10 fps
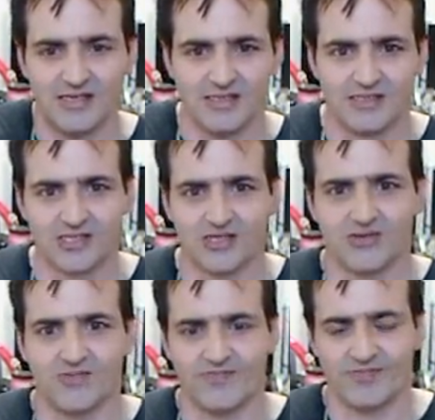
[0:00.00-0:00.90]
So
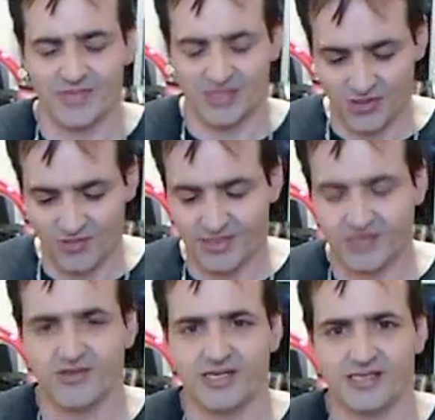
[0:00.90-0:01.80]
don't be
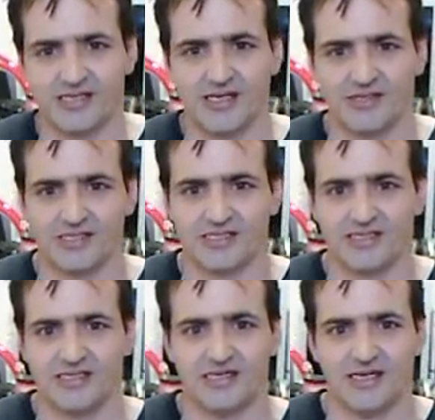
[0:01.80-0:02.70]
cranking down your
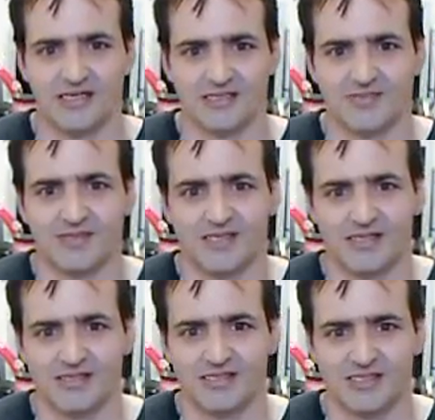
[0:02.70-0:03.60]
CTRs,
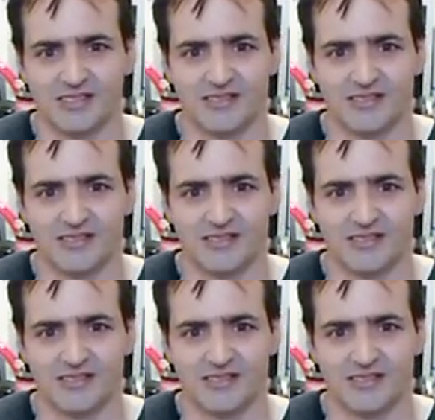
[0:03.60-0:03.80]
because